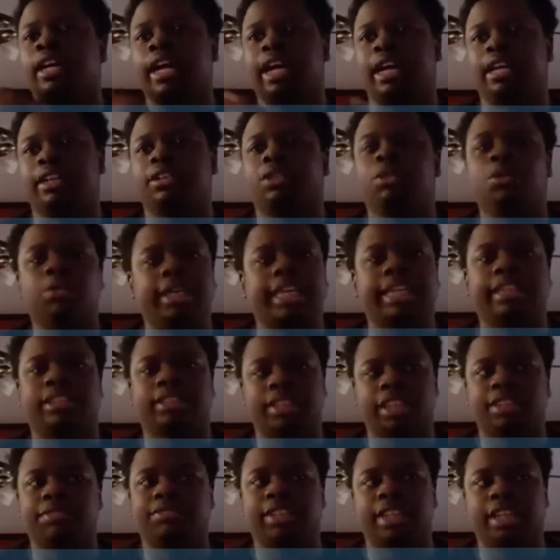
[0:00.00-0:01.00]
I do get
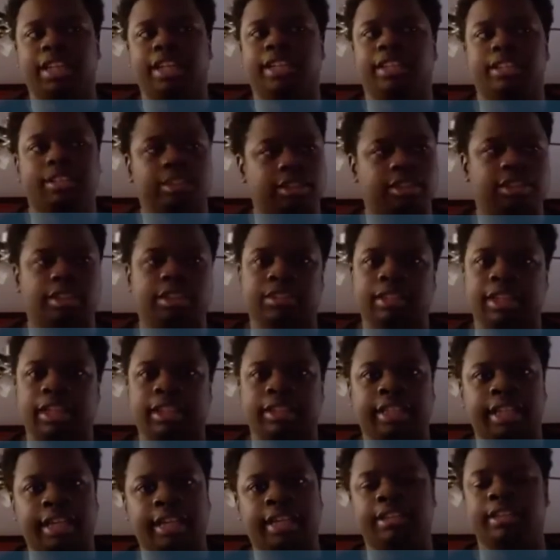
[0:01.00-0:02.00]
stuff done and stuff
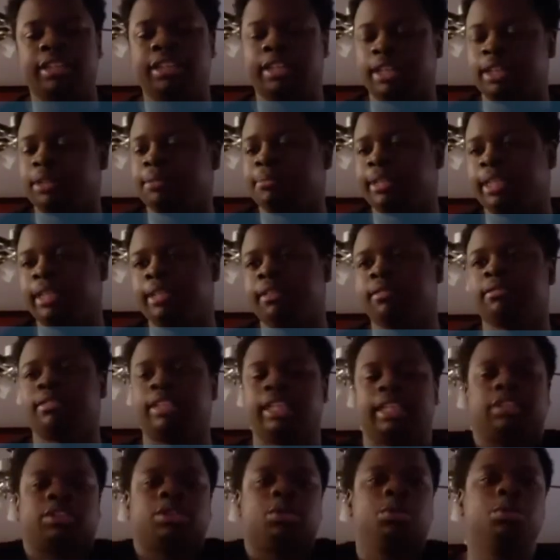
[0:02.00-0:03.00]
like that, you know what I mean?
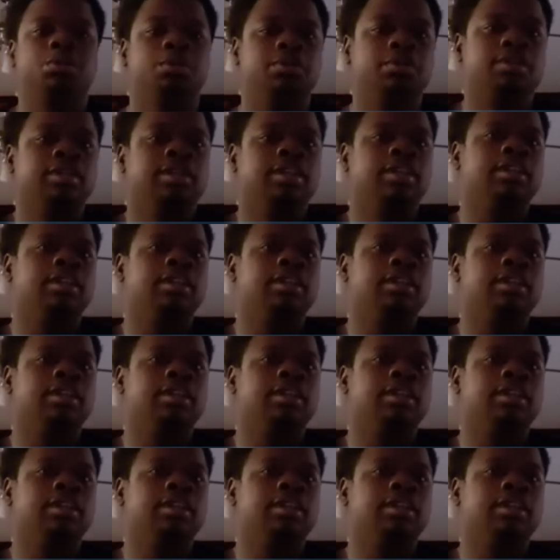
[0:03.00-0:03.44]
That's cool.